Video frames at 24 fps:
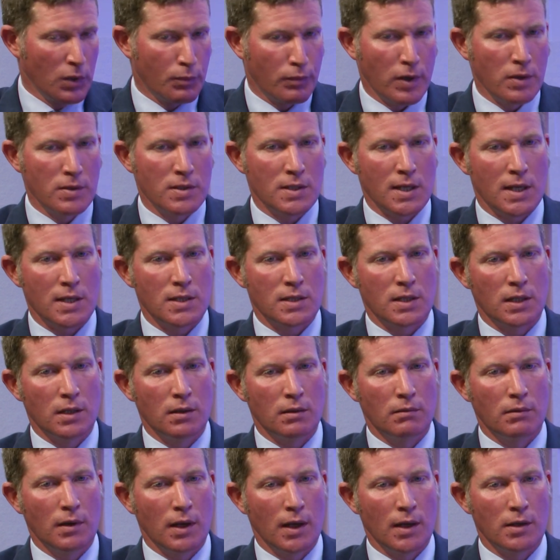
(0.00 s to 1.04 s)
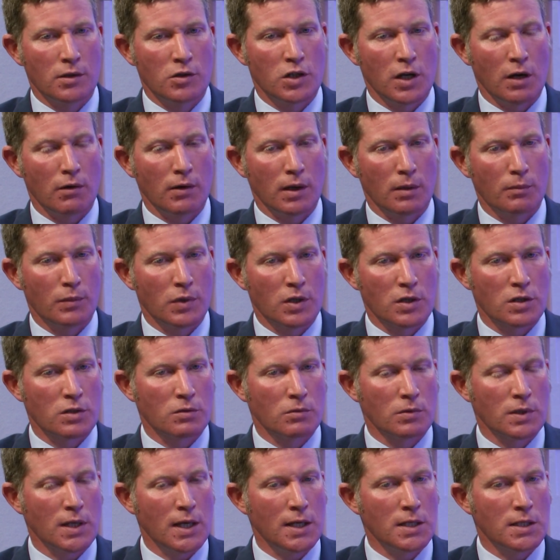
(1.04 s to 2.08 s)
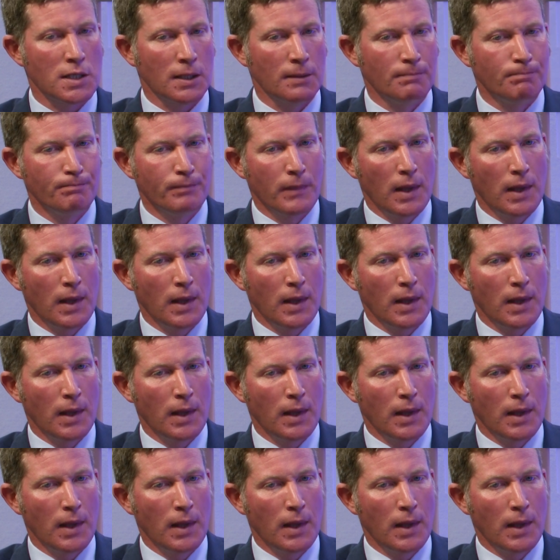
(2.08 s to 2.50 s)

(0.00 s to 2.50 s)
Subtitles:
processing and sharing personal data.